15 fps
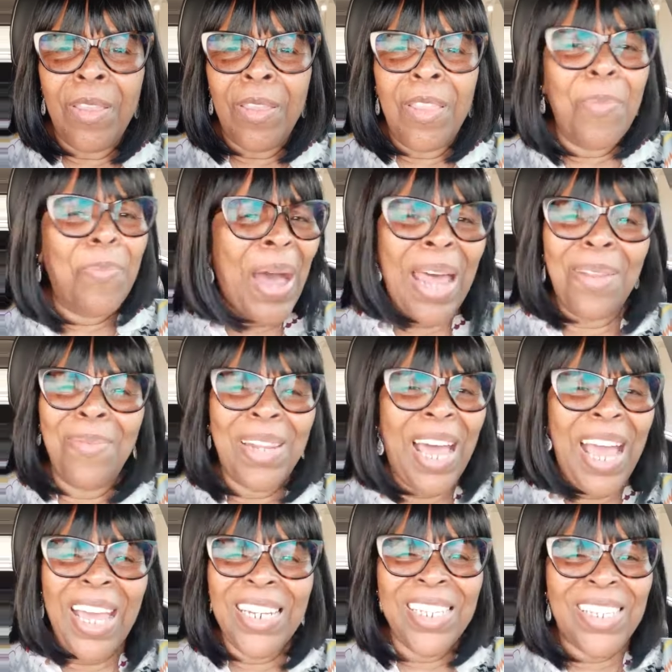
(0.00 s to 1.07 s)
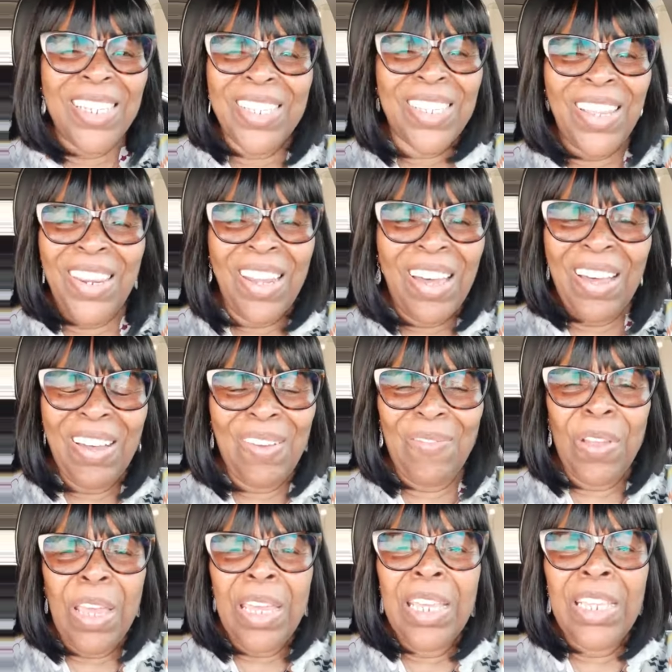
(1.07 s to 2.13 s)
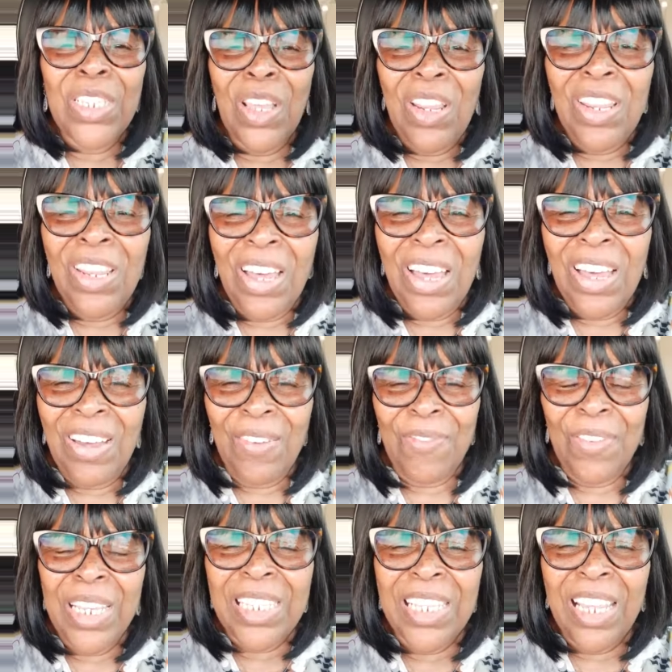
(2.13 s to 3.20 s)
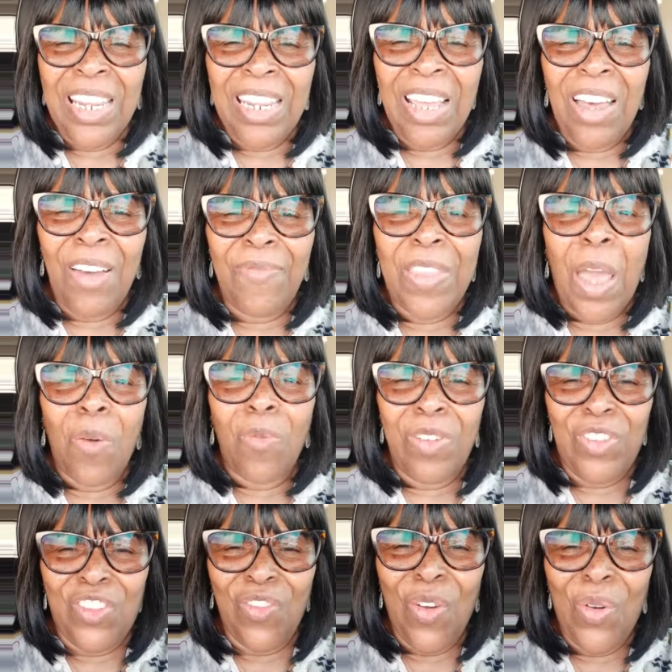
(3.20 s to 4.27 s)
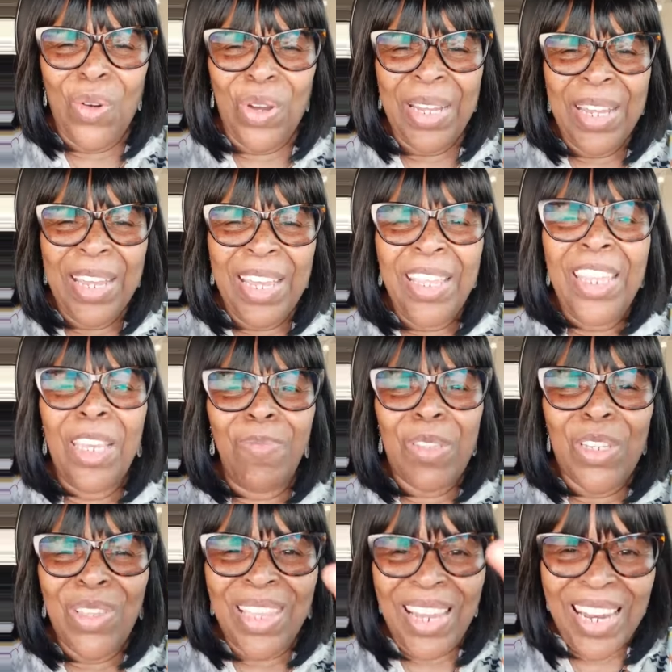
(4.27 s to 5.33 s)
The bottom line is it's the love. It's the love. It's the love that will draw them to the